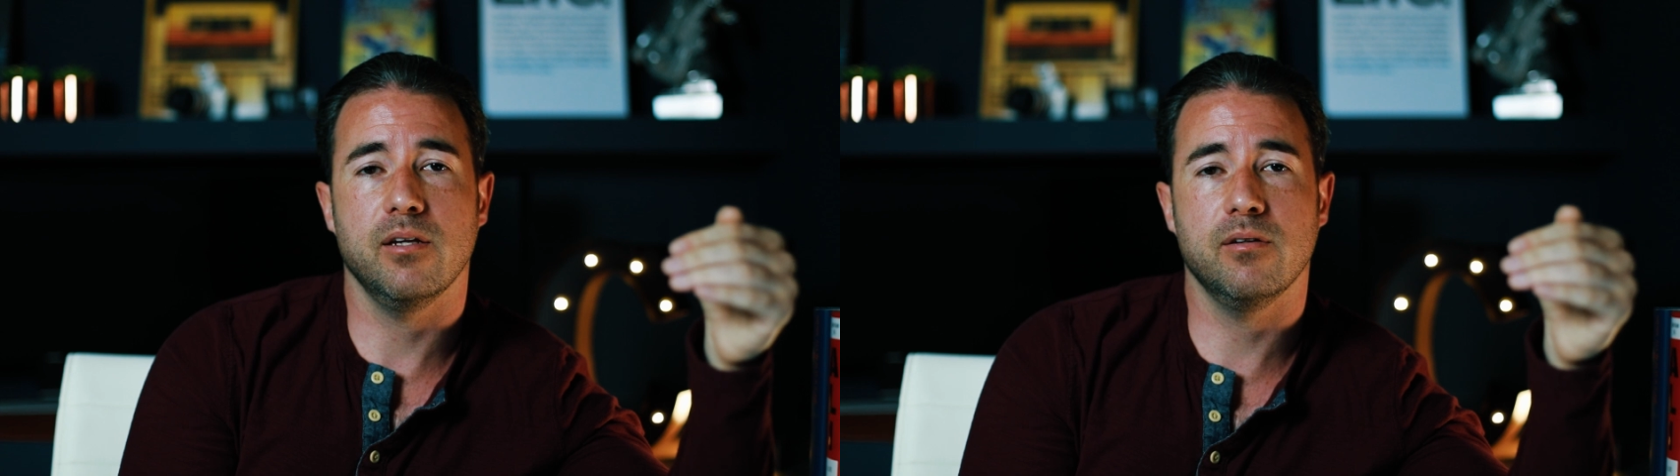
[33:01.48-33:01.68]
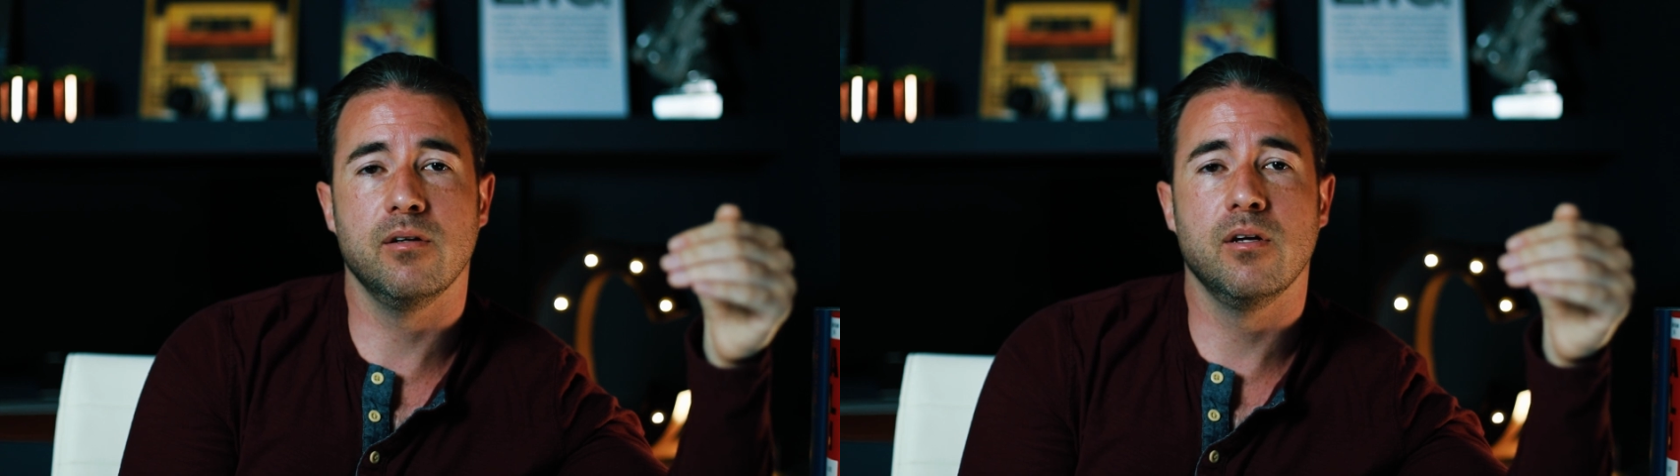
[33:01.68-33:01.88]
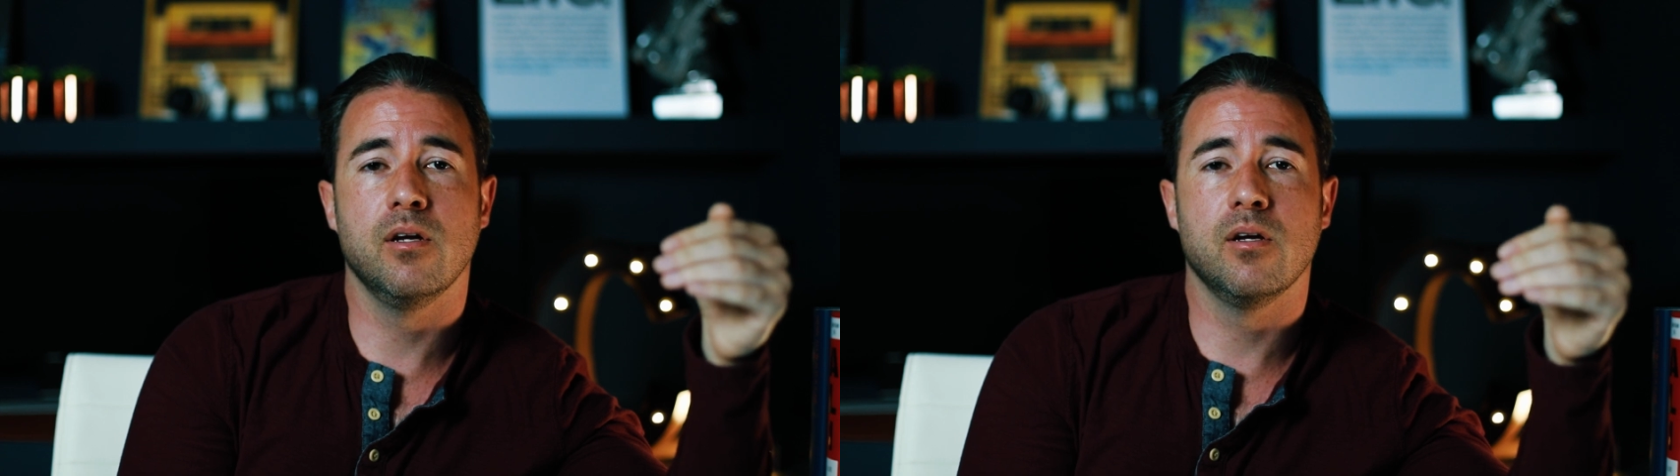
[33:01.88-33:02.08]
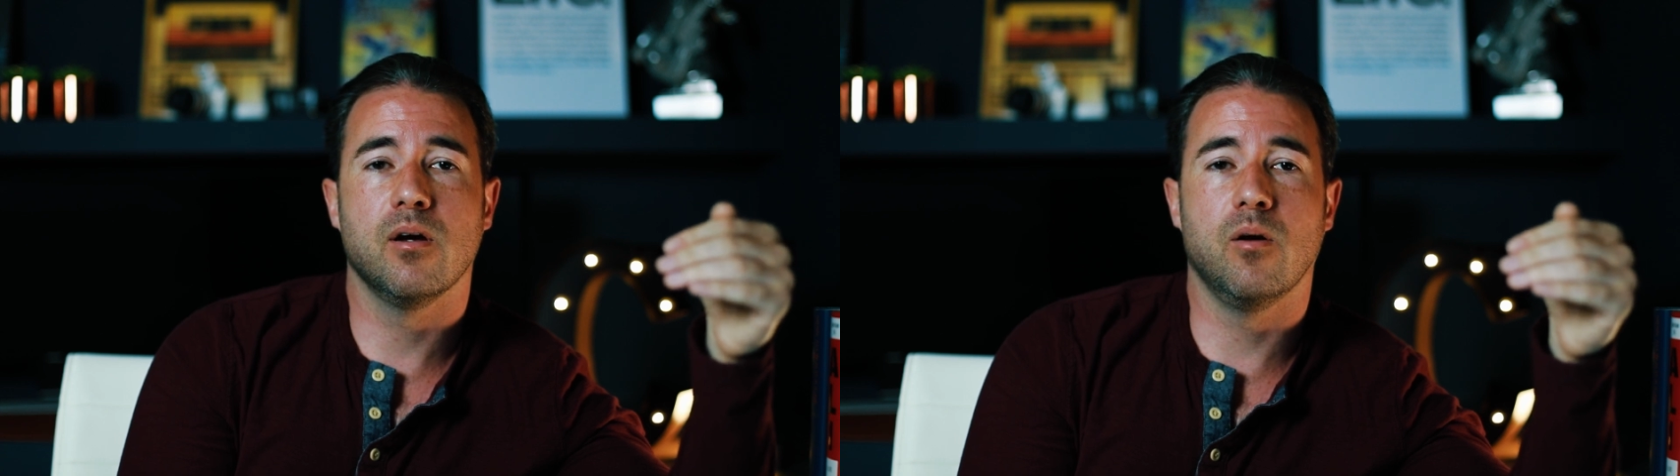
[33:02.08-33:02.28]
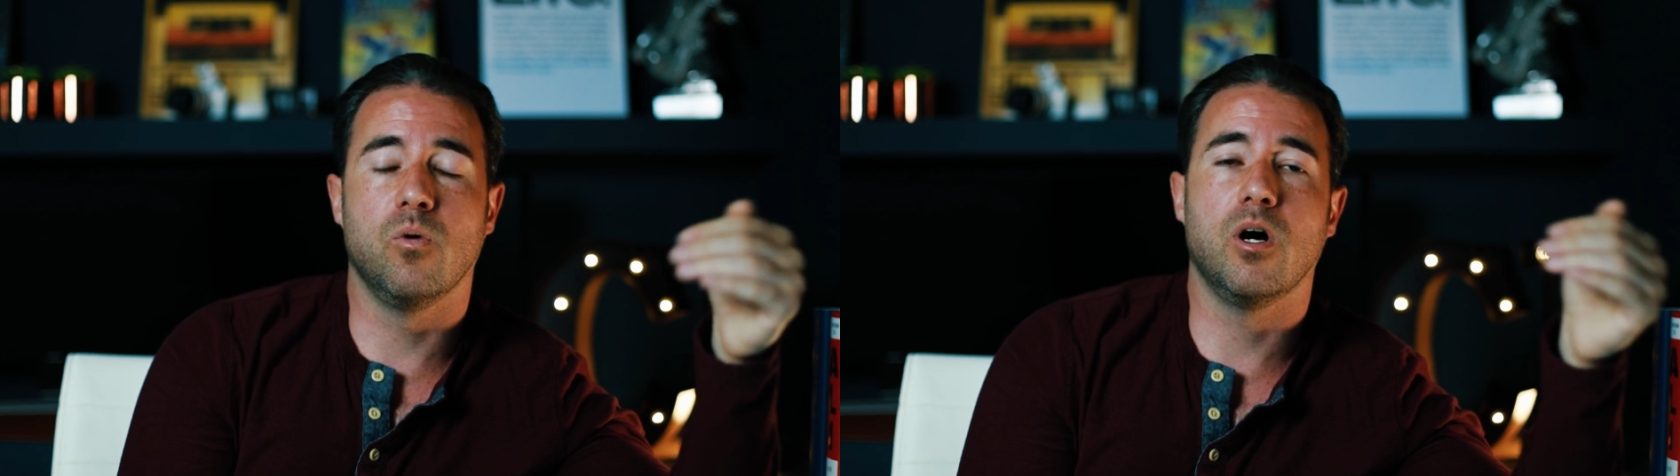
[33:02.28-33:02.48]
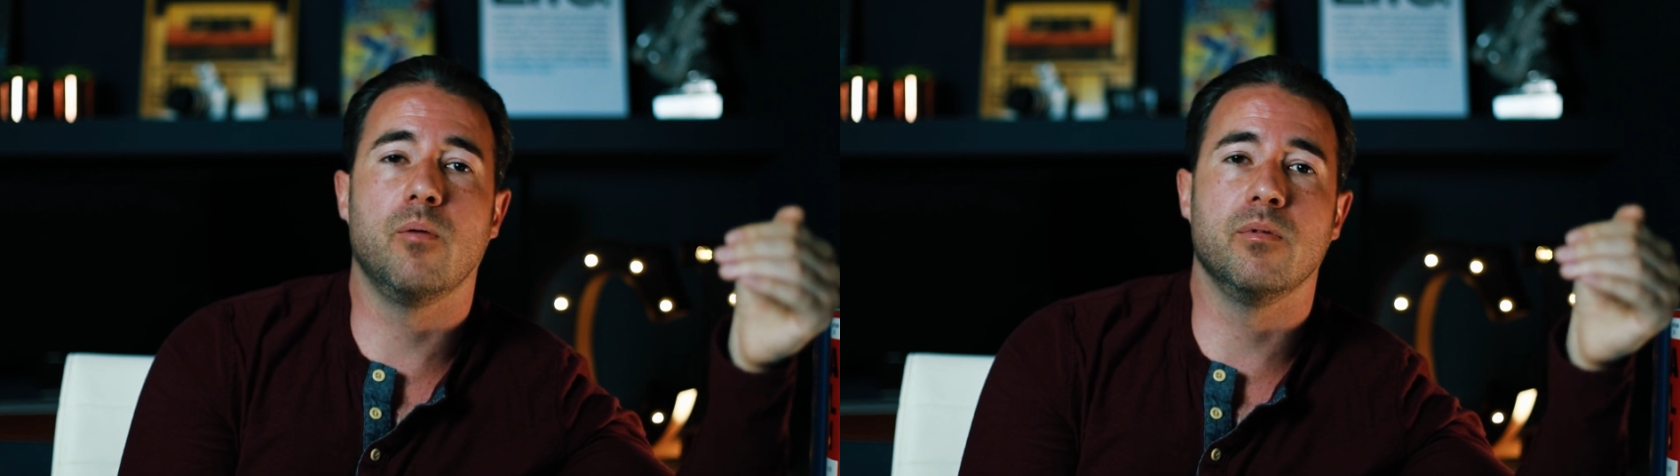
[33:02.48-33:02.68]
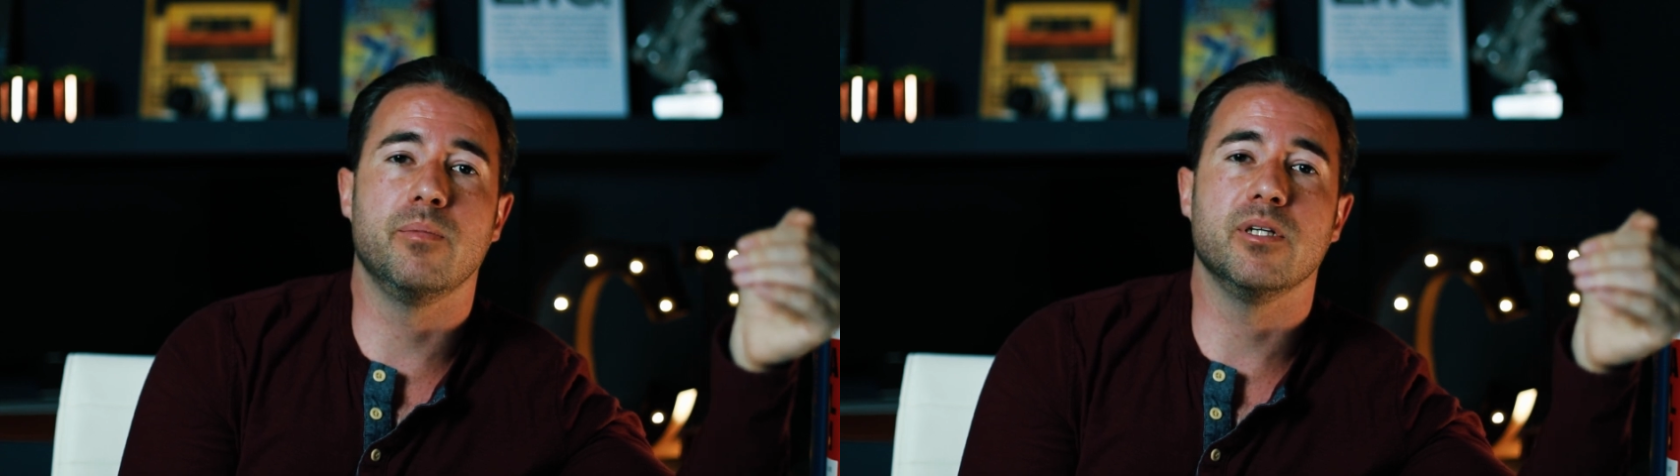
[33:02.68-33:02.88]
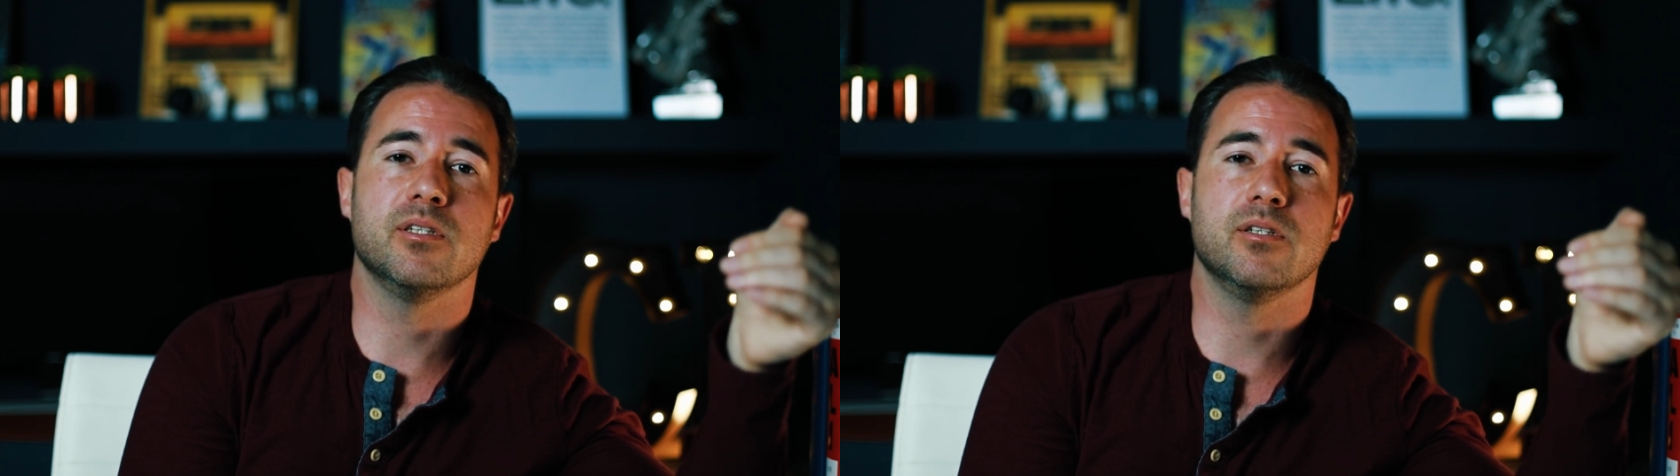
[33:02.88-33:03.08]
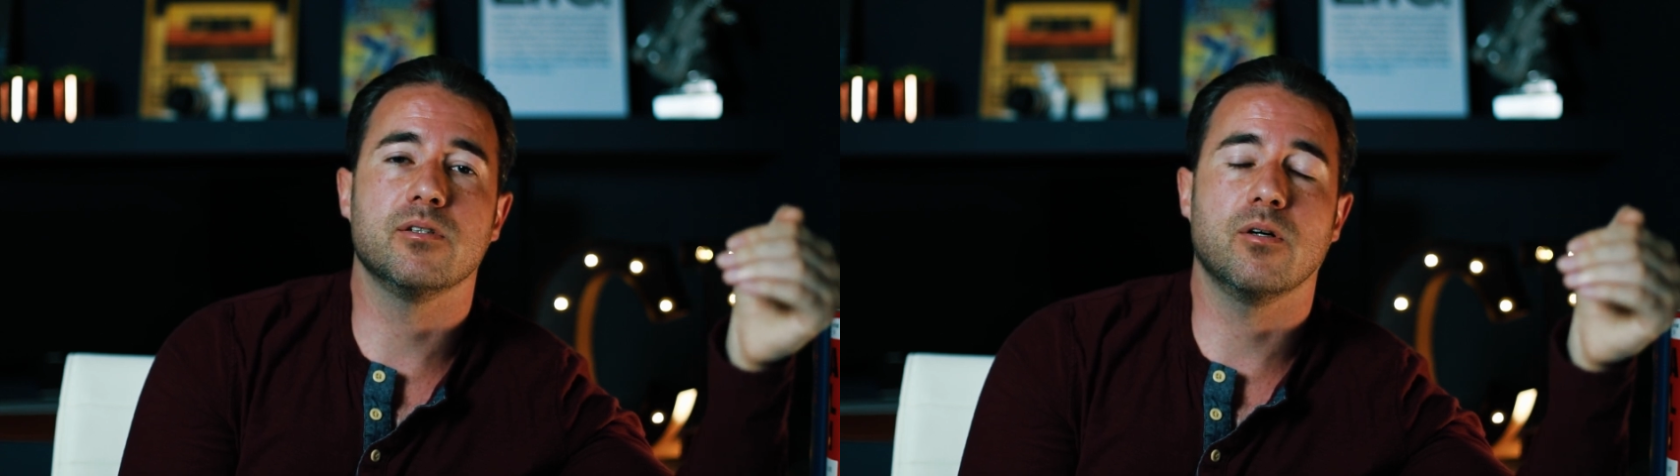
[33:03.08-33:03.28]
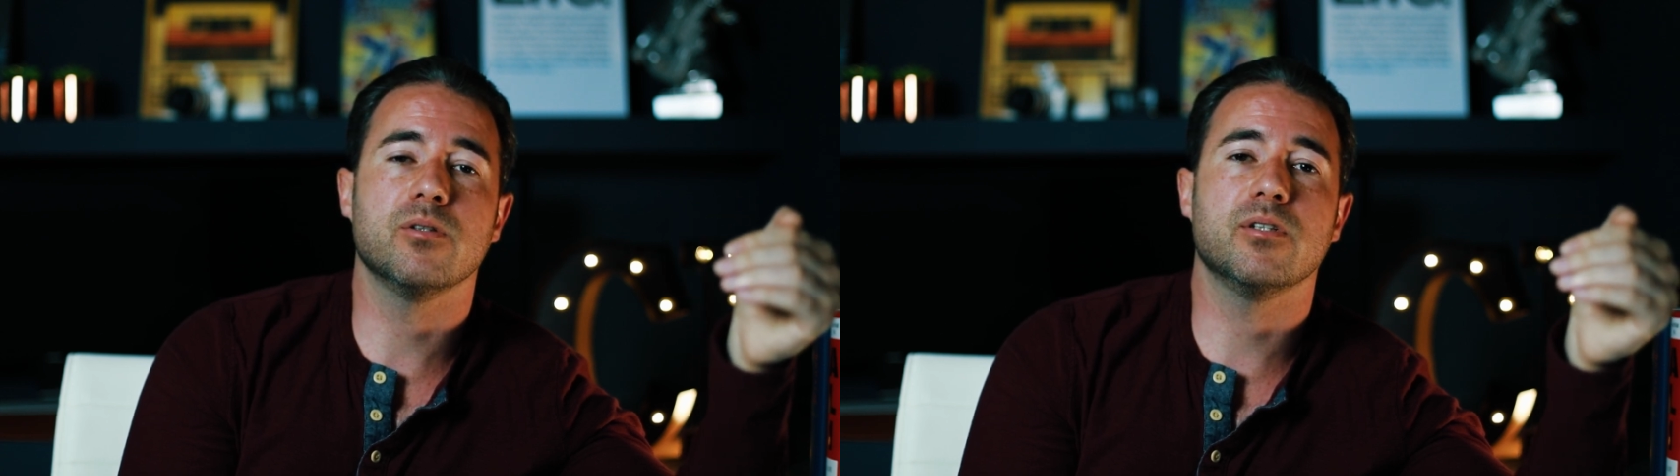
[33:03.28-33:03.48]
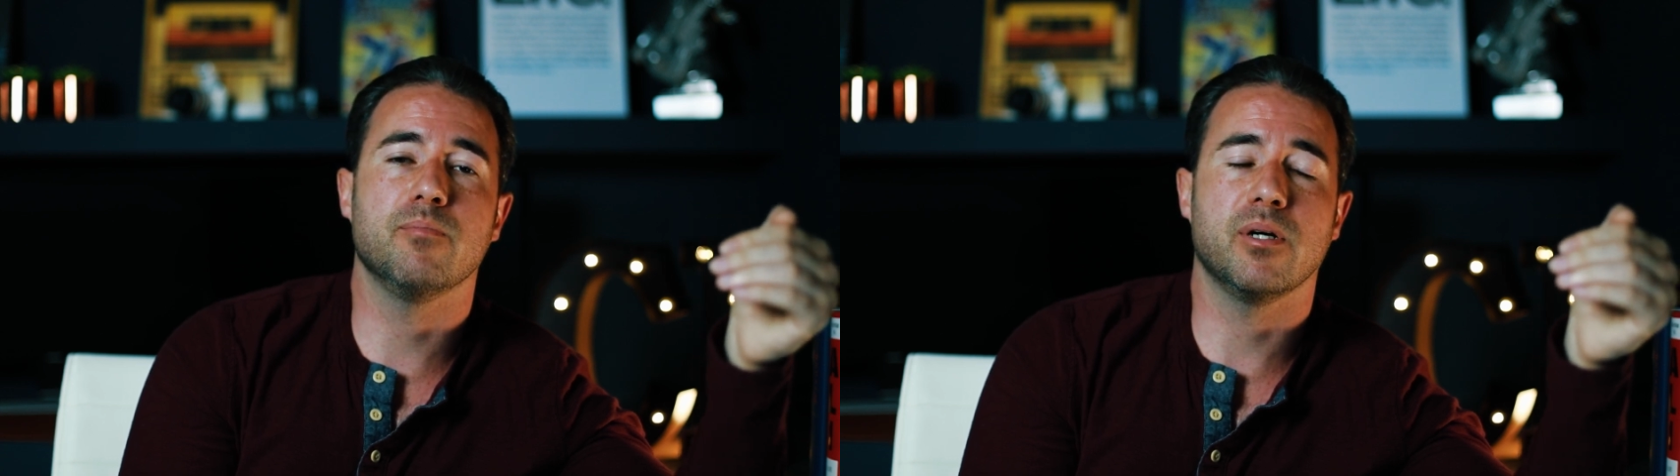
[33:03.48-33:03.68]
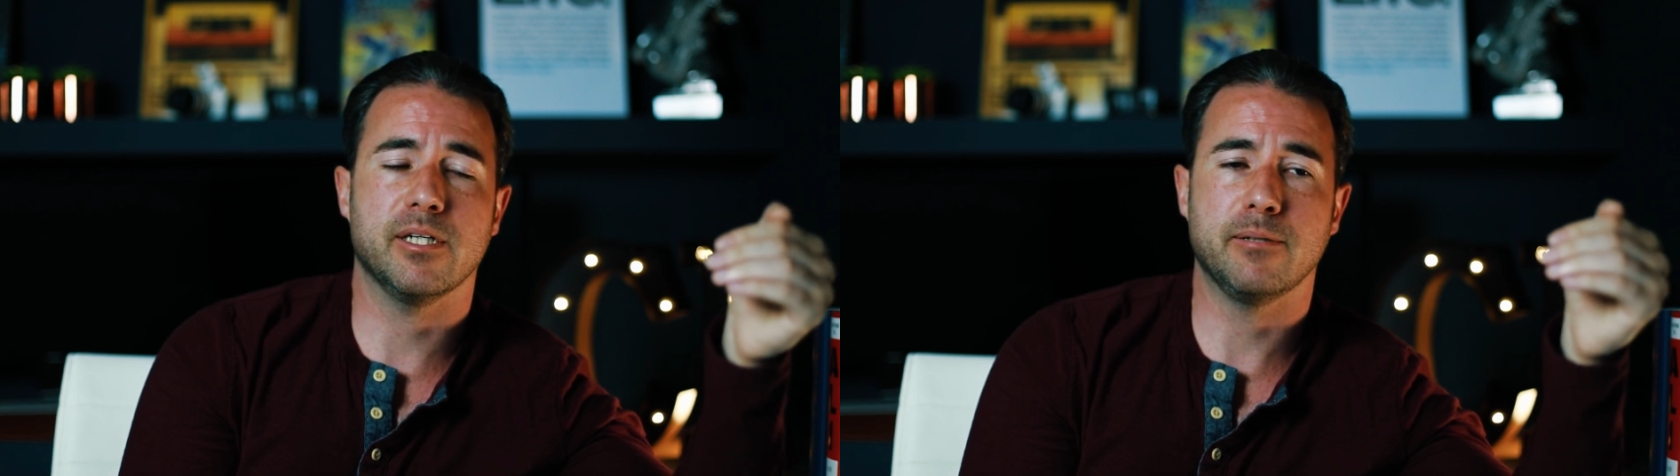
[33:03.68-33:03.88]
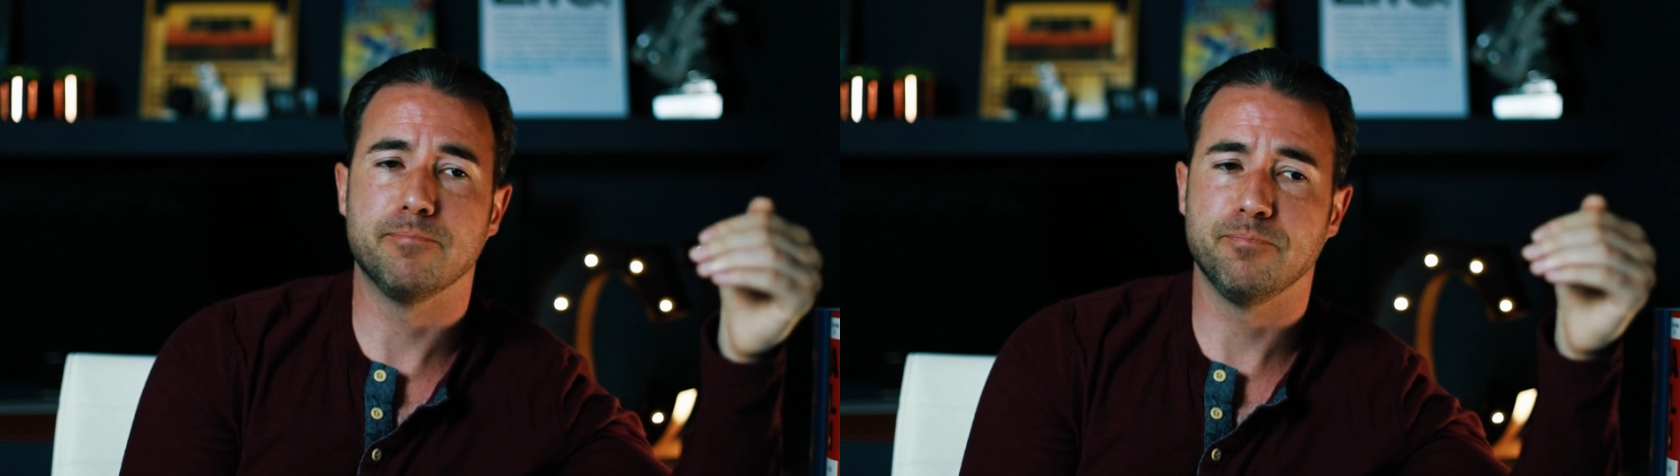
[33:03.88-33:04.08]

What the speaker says: in and what arm of the business is costing money.